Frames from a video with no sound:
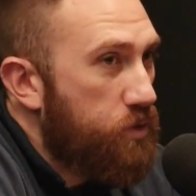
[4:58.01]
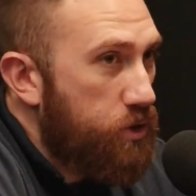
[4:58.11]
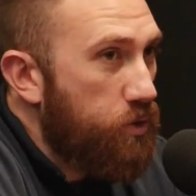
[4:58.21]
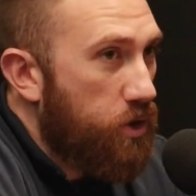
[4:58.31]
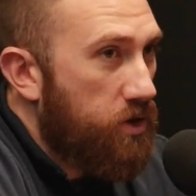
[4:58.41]

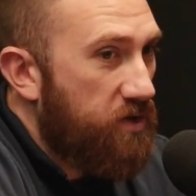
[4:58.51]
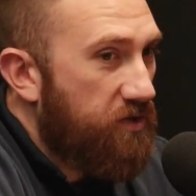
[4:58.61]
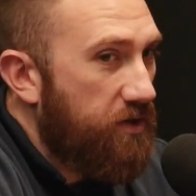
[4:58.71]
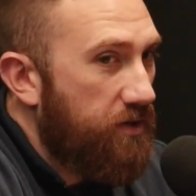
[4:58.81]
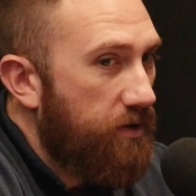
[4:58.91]

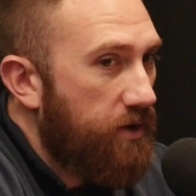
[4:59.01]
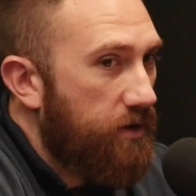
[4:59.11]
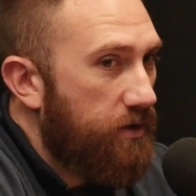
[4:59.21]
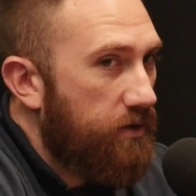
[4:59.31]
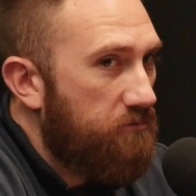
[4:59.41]
computers
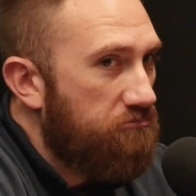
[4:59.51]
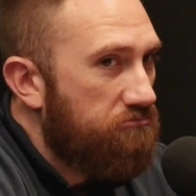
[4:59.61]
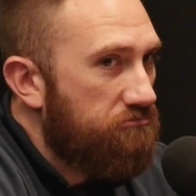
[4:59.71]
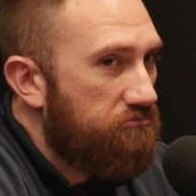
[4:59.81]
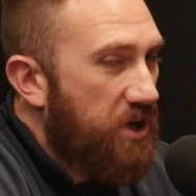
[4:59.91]

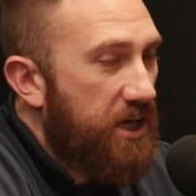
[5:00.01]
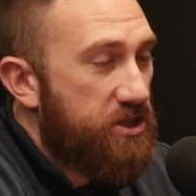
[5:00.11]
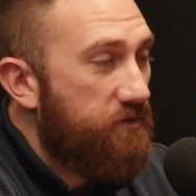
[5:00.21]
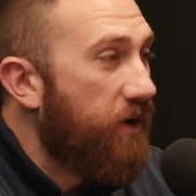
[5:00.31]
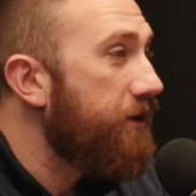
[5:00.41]
catch
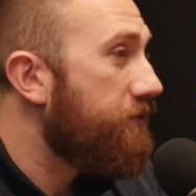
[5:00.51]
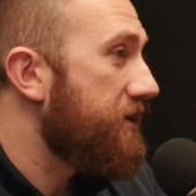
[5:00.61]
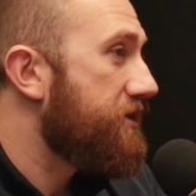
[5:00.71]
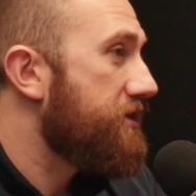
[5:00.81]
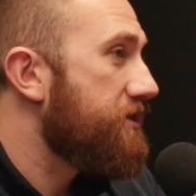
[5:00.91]
a
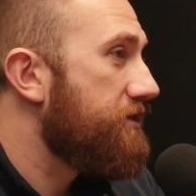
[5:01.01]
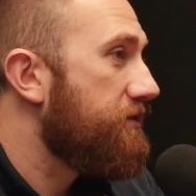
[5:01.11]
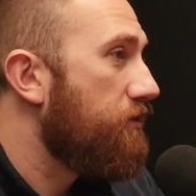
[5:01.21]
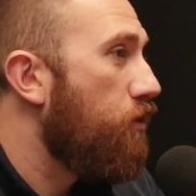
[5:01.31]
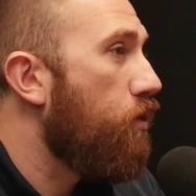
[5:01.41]
virus,
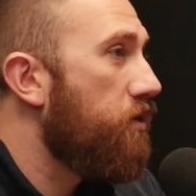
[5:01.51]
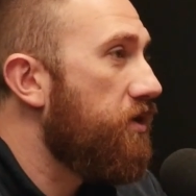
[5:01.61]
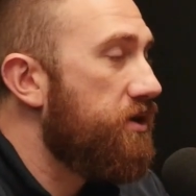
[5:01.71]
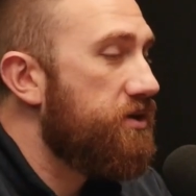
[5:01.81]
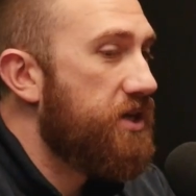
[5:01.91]
or
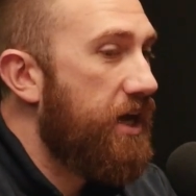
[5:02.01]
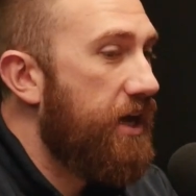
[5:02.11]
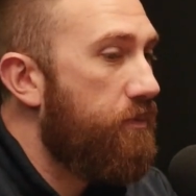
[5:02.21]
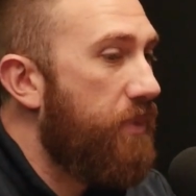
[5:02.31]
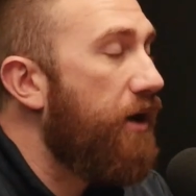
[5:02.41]
there's
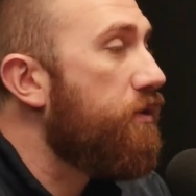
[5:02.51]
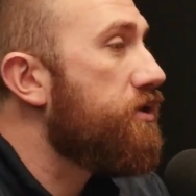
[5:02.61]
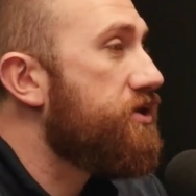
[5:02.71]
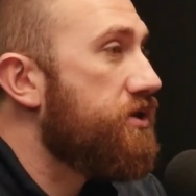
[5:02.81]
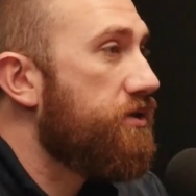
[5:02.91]
a power
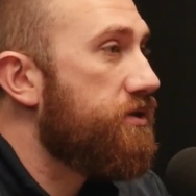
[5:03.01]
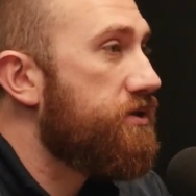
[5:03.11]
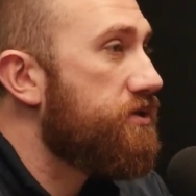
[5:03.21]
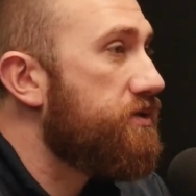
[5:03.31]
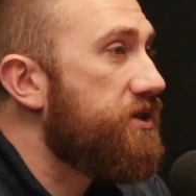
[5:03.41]

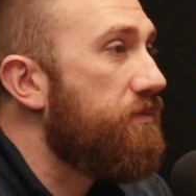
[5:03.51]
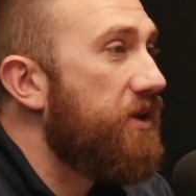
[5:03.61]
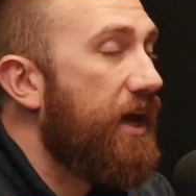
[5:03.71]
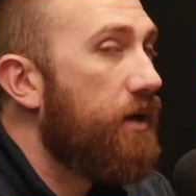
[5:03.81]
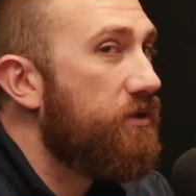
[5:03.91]
surge, or
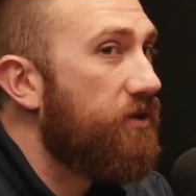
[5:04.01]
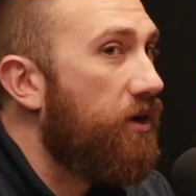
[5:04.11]
something happens,